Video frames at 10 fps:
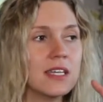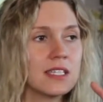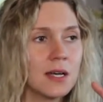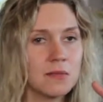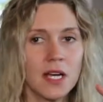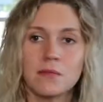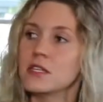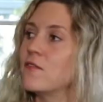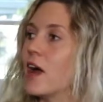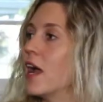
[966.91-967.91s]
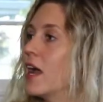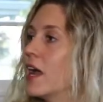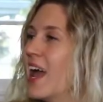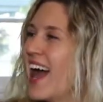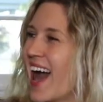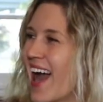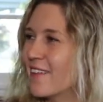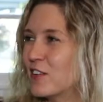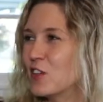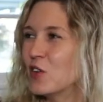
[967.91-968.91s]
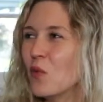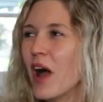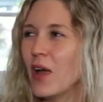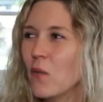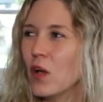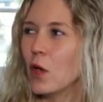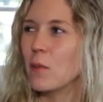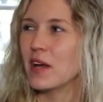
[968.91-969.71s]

Sometimes if I have to, I will,